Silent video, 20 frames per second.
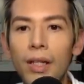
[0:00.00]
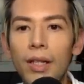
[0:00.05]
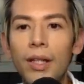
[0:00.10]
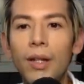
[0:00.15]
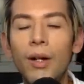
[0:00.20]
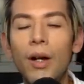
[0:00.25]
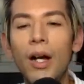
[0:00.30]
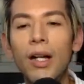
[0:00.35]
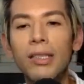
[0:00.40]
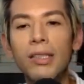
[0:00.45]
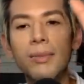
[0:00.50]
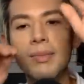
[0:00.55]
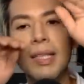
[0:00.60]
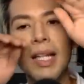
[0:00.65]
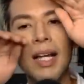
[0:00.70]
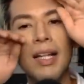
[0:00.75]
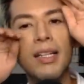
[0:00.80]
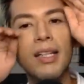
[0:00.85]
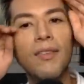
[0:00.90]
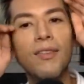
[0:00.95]
You're awesome,
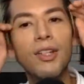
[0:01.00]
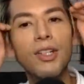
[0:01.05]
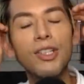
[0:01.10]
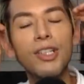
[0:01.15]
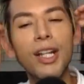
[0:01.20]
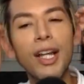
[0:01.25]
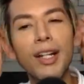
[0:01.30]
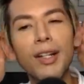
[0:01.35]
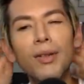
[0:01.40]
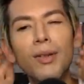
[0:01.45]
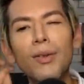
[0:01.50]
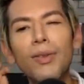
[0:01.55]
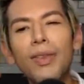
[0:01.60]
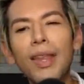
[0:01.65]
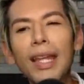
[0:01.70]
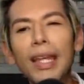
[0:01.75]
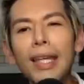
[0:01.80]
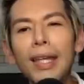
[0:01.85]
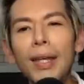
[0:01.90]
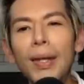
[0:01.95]
Zach. Love your channel.
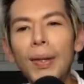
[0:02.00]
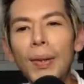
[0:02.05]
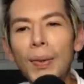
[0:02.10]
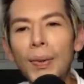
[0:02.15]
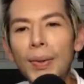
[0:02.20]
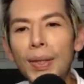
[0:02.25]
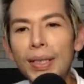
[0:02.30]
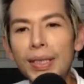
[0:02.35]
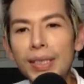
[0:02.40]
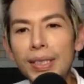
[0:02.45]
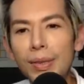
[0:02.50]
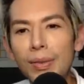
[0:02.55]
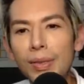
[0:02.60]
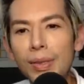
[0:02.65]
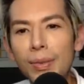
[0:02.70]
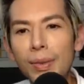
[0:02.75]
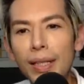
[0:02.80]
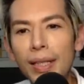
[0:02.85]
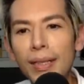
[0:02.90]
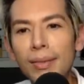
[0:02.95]
Thank you. That's so
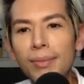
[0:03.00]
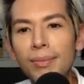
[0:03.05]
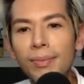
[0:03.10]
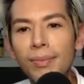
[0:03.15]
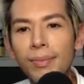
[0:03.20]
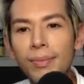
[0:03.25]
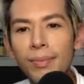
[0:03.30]
sweet.